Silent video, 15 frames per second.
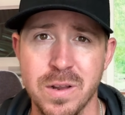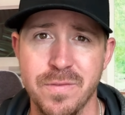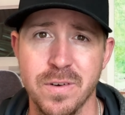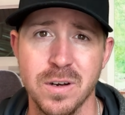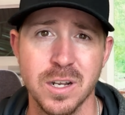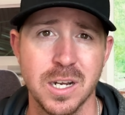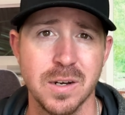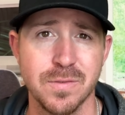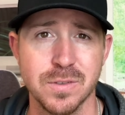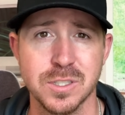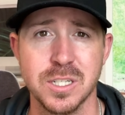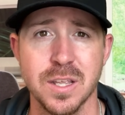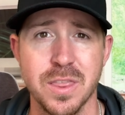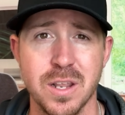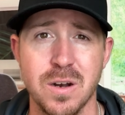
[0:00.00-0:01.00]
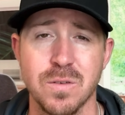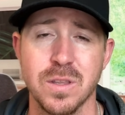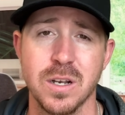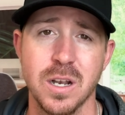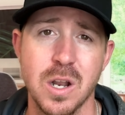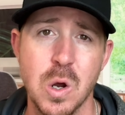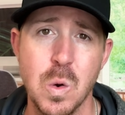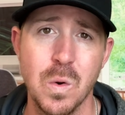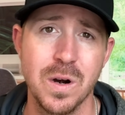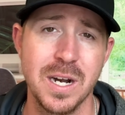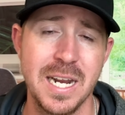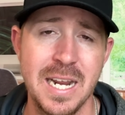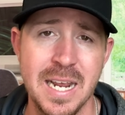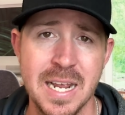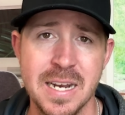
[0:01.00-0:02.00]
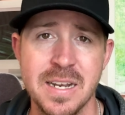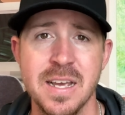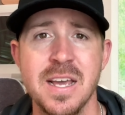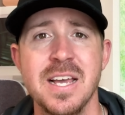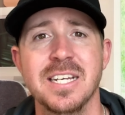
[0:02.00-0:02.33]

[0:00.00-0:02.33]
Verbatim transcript: If you're looking for something on the lower end,